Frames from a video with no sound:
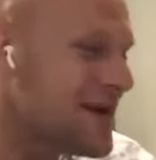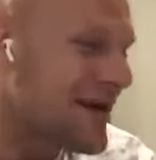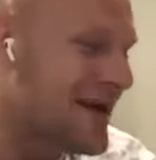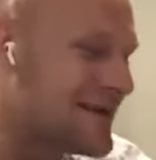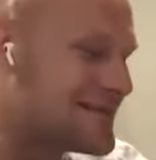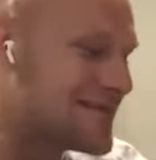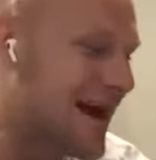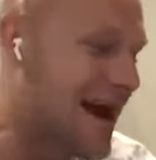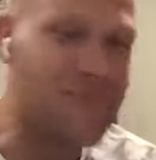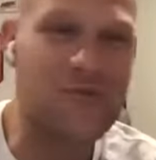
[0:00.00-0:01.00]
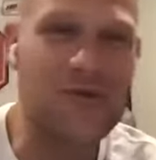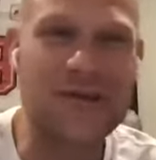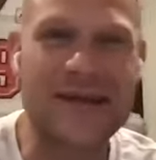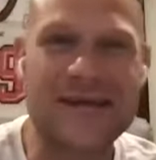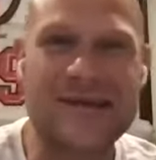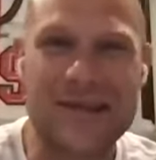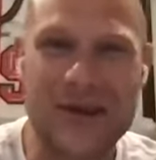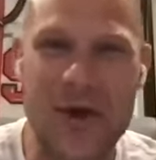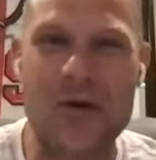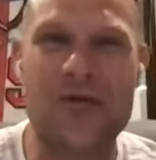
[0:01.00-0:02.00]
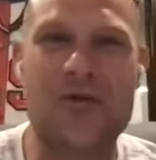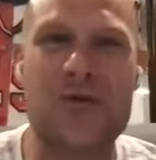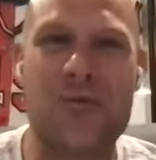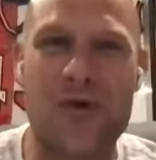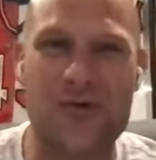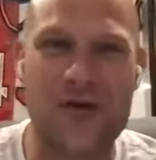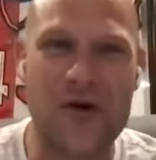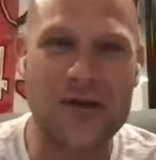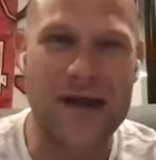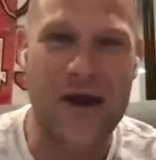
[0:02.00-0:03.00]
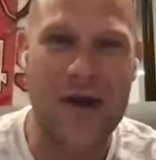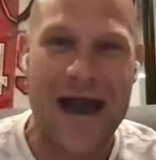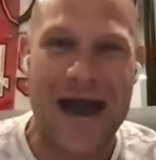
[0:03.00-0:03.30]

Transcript: Is I'm really going through the portfolio.